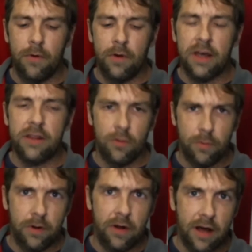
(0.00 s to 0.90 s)
get the
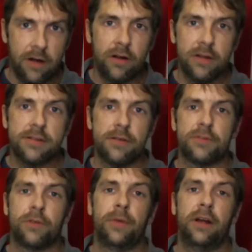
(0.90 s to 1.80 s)
word out on the
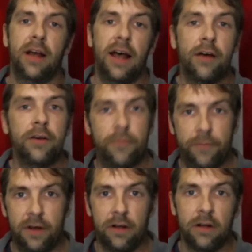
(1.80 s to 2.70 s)
social media, how you
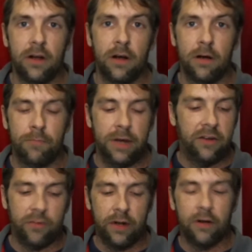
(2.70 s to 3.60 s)
feel, be
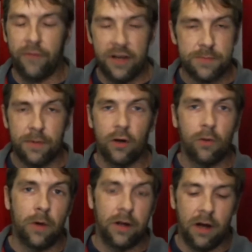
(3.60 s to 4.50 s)
it Twitter, Facebook, or
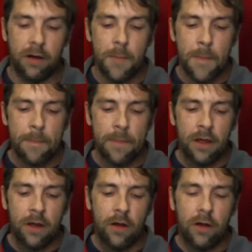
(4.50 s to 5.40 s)
whatnot.
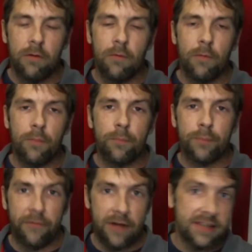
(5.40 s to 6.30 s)

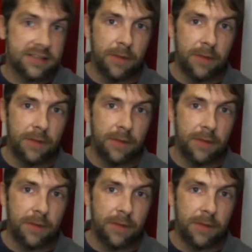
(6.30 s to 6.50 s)
Provide some